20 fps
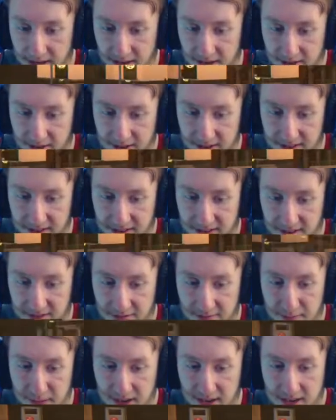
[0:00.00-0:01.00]
But yeah, I got
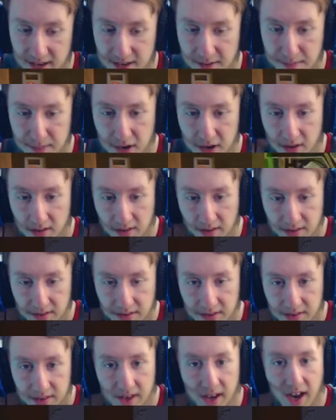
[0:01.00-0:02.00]
this little buggy
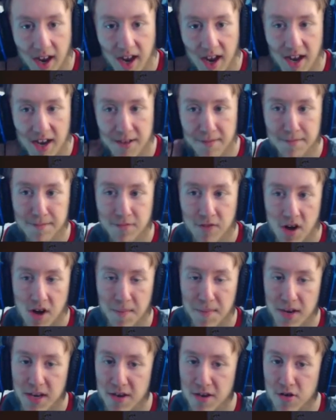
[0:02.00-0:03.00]
because
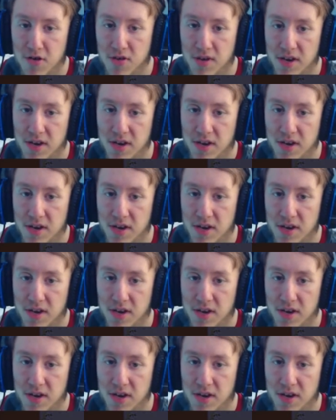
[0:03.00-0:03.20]
um, what I've